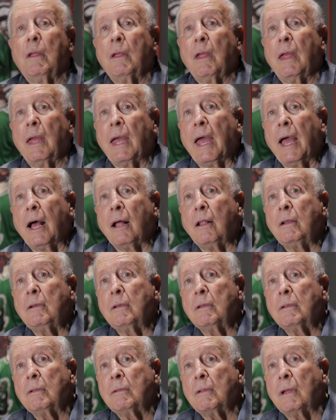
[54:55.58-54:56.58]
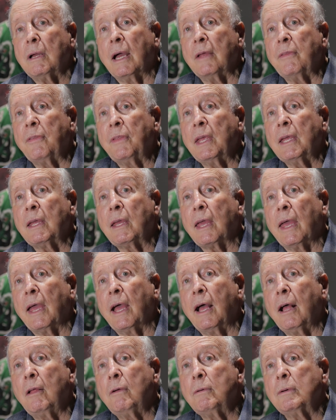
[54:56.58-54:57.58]
Al, I think
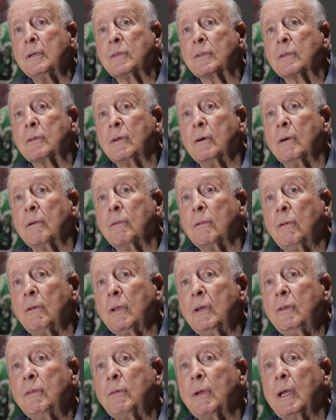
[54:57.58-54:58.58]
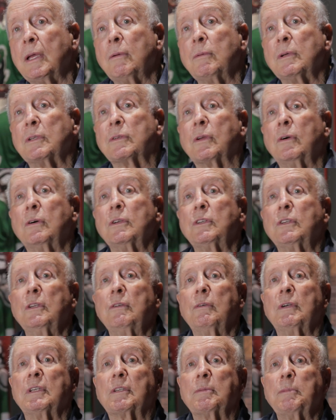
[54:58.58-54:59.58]
Al was, Luthwaite was coaching
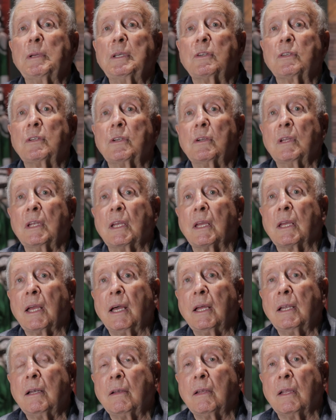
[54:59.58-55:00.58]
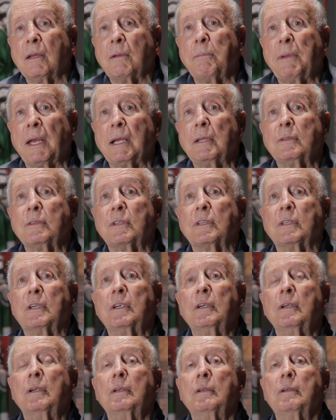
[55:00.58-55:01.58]
Westminster, and he cut
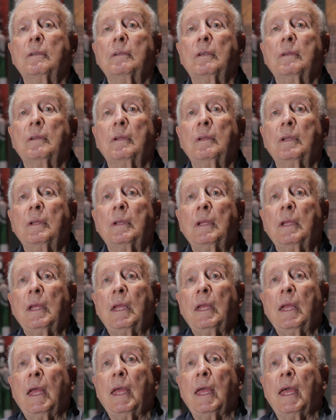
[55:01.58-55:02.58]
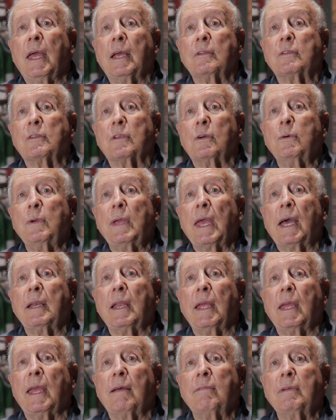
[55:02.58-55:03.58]
Pelzer, and so we had
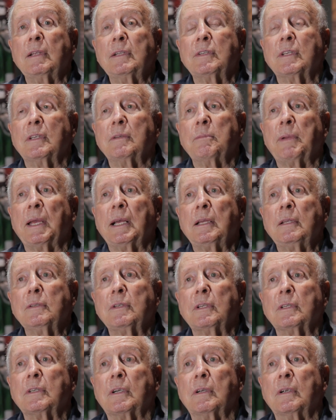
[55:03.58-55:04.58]
Evans and Pelzer.